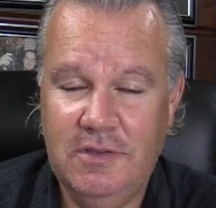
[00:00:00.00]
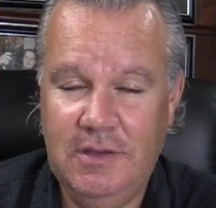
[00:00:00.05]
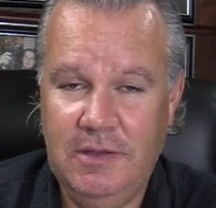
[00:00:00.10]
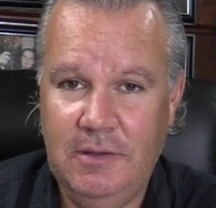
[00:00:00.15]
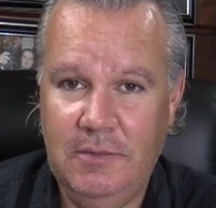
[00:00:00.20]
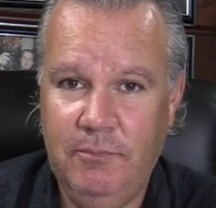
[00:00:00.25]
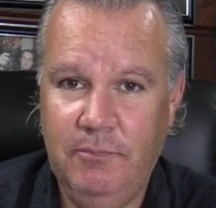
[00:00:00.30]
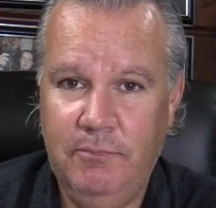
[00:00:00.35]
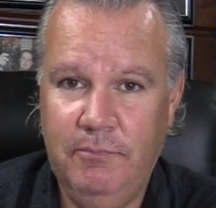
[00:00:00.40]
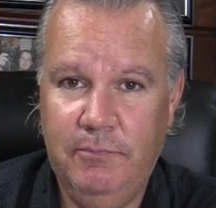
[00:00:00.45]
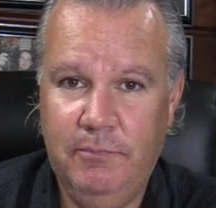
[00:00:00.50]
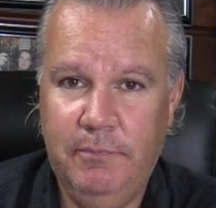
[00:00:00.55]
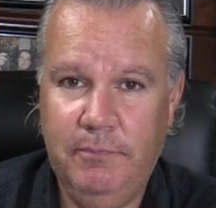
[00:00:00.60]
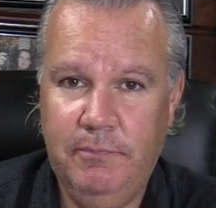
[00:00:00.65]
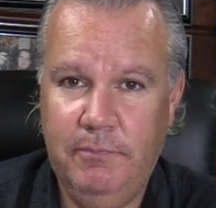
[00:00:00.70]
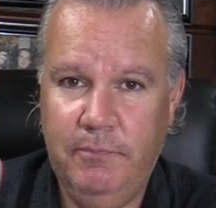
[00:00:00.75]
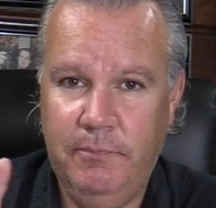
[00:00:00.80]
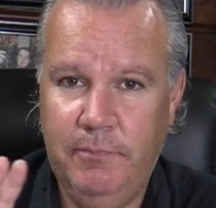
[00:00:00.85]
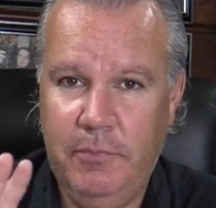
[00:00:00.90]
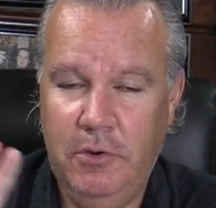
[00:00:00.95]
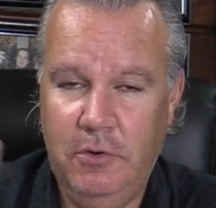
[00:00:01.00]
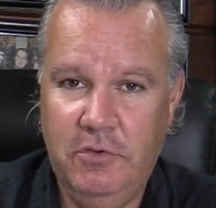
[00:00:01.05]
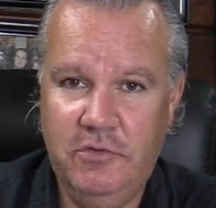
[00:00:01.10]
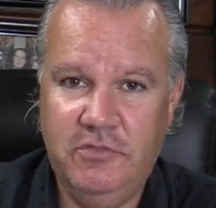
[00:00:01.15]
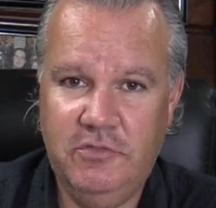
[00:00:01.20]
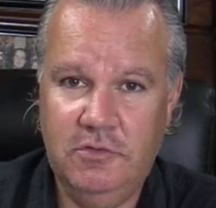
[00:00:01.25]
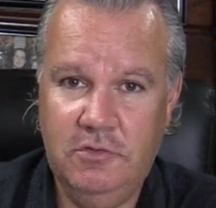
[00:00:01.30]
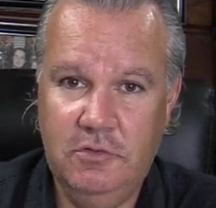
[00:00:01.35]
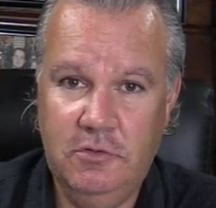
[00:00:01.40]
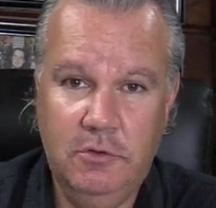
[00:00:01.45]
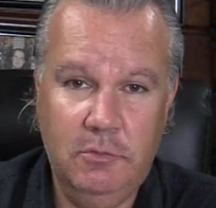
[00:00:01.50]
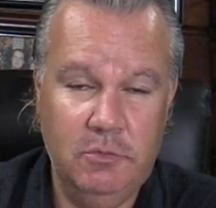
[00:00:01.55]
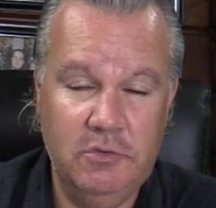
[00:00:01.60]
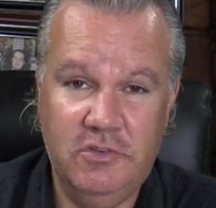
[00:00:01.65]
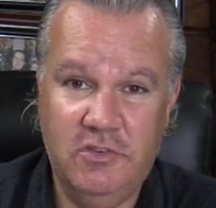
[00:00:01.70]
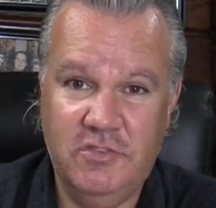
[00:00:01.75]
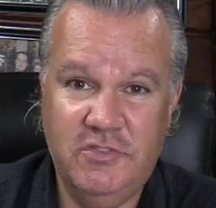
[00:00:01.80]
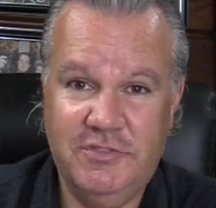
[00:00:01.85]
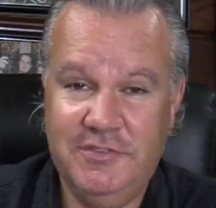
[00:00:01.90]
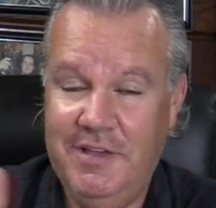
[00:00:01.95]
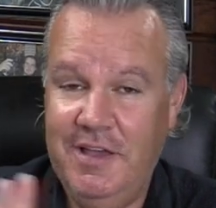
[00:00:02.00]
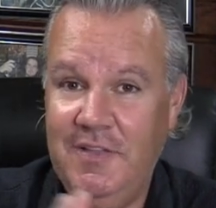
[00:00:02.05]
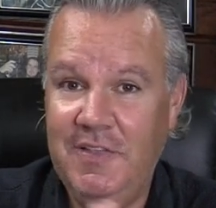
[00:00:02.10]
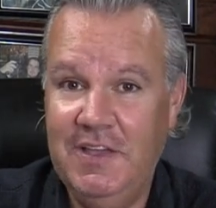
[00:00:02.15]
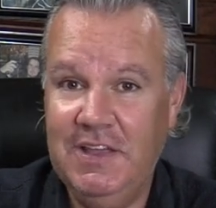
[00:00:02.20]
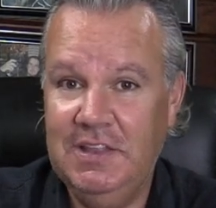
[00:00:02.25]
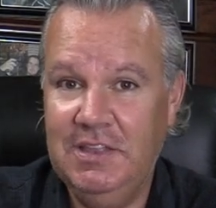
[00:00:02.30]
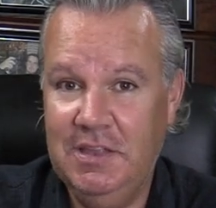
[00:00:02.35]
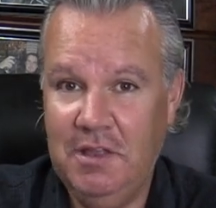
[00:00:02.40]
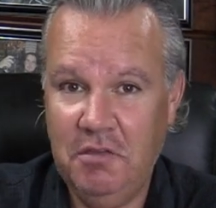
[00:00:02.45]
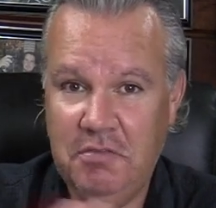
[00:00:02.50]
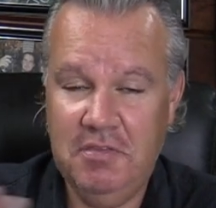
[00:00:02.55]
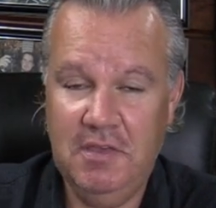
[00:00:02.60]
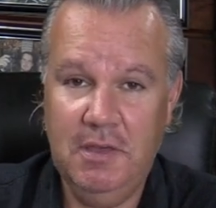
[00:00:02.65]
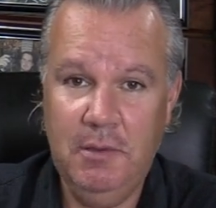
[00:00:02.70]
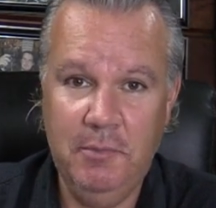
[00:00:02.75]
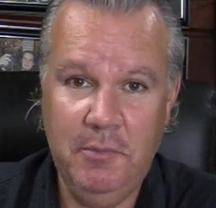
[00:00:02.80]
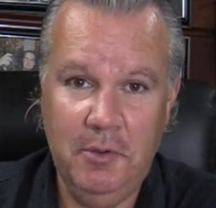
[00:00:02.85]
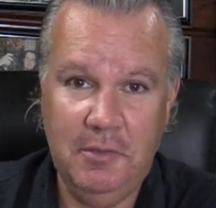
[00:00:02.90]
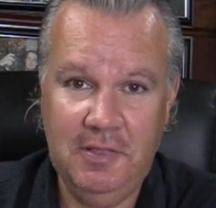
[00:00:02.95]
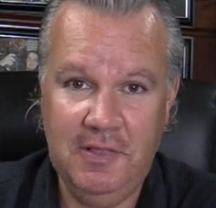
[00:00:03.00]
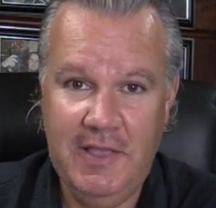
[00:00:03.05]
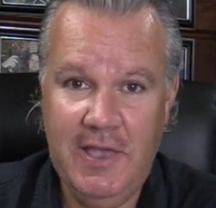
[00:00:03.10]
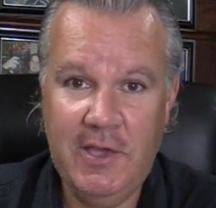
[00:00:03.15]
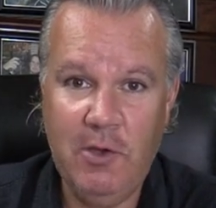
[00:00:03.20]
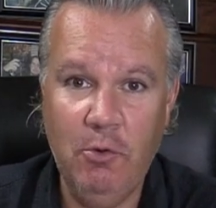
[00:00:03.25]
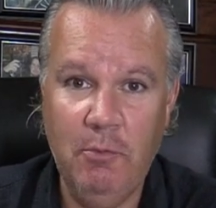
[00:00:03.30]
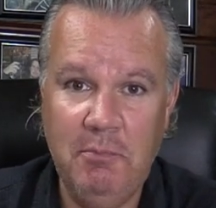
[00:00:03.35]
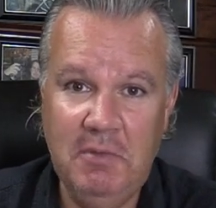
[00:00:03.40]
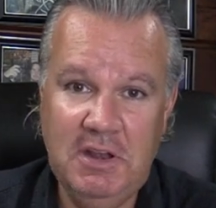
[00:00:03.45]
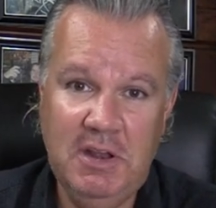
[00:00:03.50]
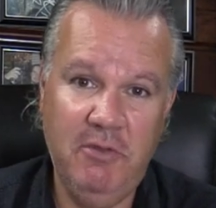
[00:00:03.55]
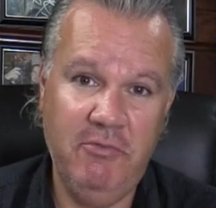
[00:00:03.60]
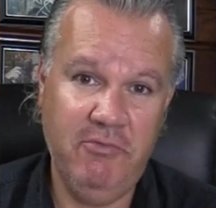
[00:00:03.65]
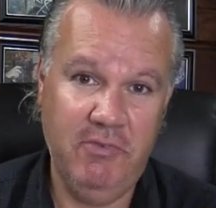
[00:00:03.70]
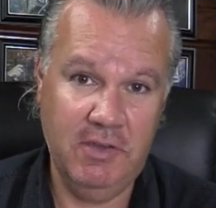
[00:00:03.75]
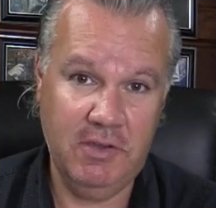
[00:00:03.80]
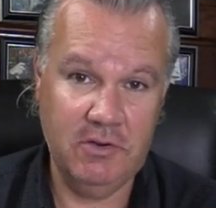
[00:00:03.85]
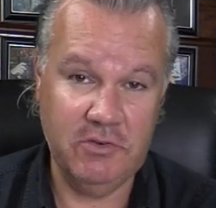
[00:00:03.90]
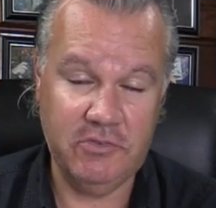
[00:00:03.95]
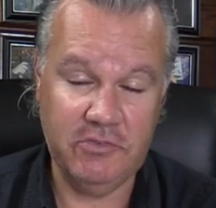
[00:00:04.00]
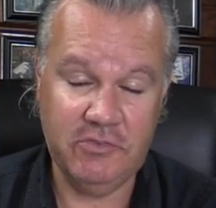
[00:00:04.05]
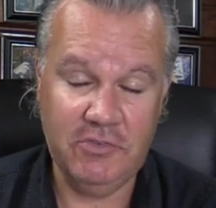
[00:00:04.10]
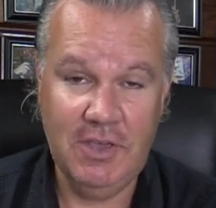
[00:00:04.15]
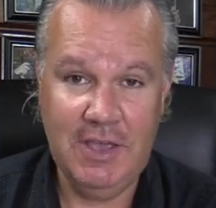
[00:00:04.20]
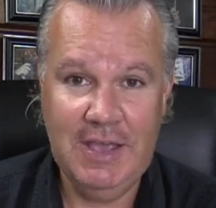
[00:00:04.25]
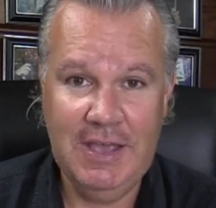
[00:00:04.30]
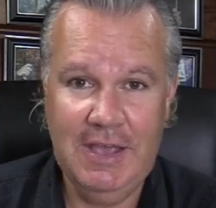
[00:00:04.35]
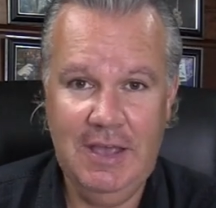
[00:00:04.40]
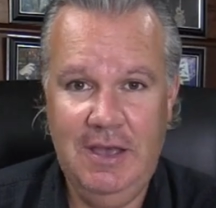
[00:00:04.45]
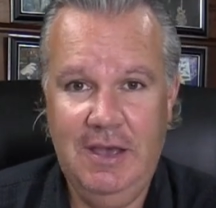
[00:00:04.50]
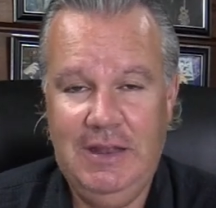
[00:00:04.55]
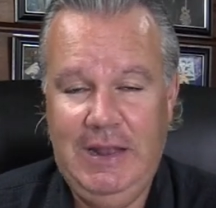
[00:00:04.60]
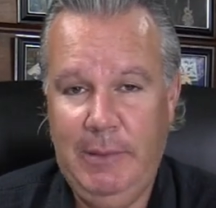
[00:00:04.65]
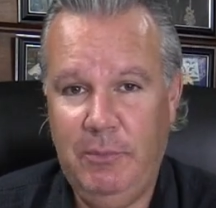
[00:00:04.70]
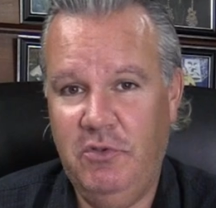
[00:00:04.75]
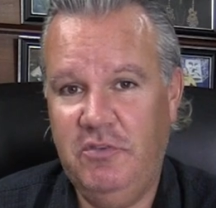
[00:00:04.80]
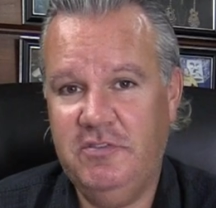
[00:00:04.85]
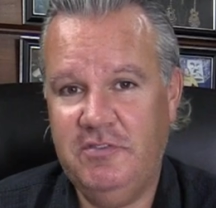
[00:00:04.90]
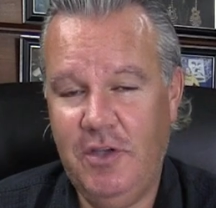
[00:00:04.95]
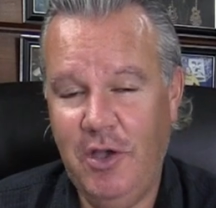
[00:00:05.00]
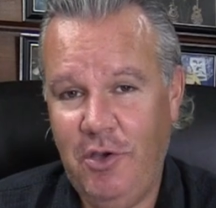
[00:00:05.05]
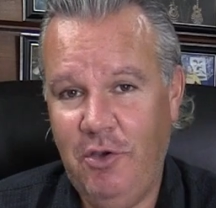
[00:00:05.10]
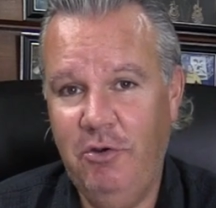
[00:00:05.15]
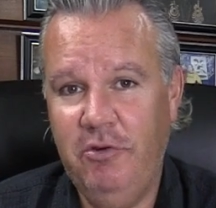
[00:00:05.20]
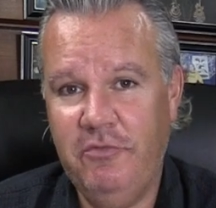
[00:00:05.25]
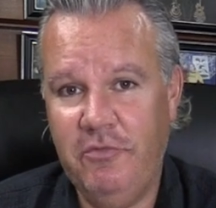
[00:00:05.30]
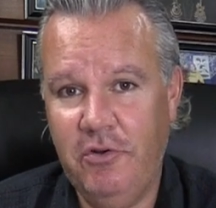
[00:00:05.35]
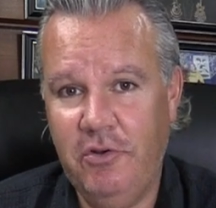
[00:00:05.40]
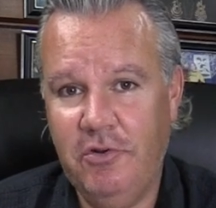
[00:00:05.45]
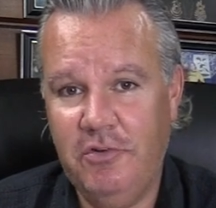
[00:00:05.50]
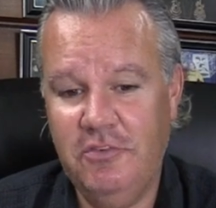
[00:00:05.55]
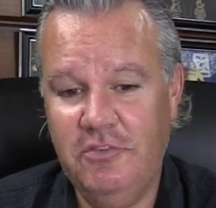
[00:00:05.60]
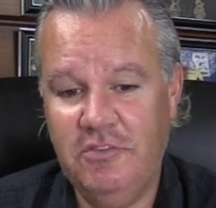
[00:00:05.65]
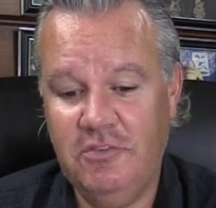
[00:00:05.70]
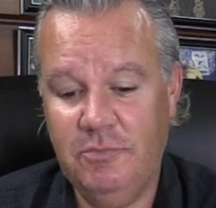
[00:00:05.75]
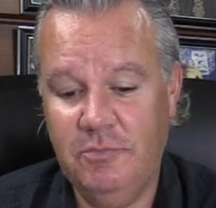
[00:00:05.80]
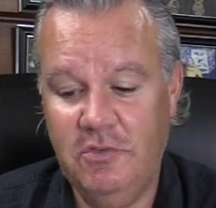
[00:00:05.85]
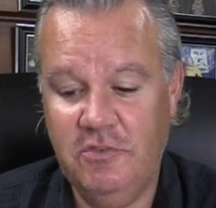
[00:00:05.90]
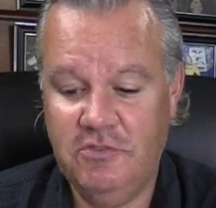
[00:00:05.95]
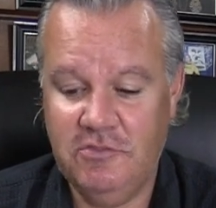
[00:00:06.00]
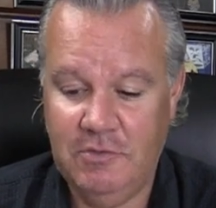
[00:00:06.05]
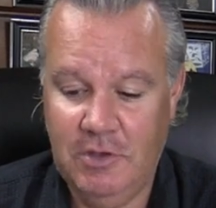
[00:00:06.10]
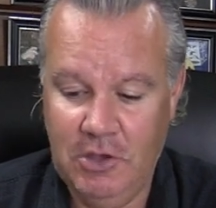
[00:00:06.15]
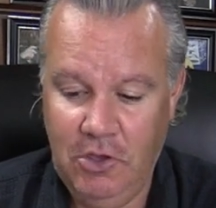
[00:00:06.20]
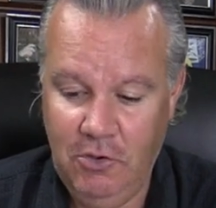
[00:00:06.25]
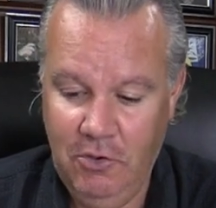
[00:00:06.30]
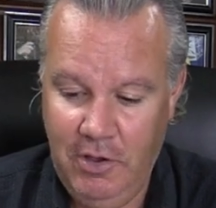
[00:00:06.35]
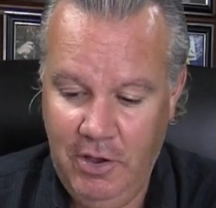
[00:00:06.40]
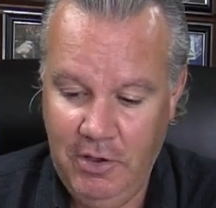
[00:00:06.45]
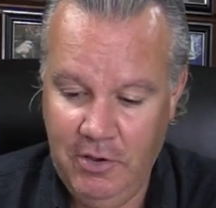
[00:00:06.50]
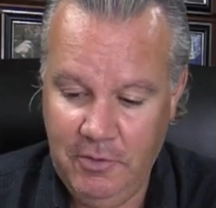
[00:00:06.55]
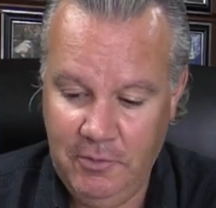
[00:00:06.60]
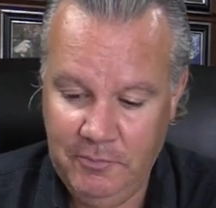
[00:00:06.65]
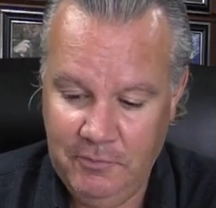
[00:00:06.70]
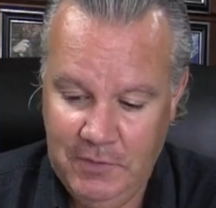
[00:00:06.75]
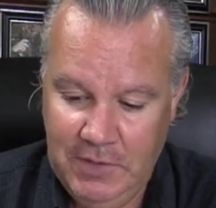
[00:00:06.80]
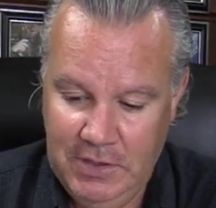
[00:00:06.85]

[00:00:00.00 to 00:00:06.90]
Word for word: a person who were just selling nothing but Lego minifigures. And I'm a sucker for Christmas, so I got a